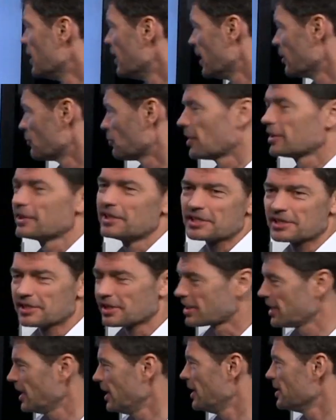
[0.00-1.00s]
And what is
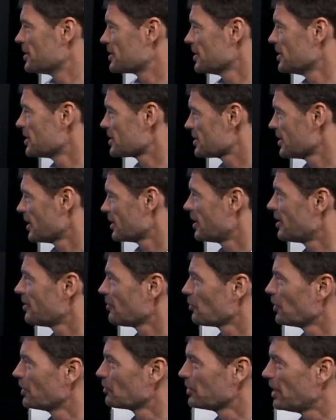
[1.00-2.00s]
the case is that
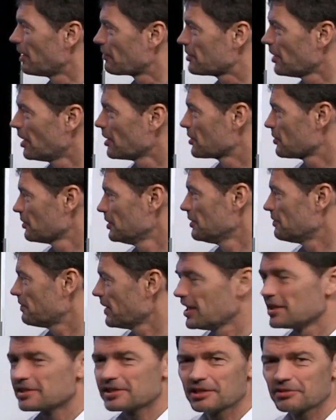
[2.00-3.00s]
when we have concrete
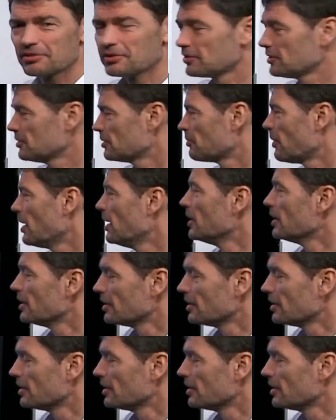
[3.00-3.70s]
facing the room,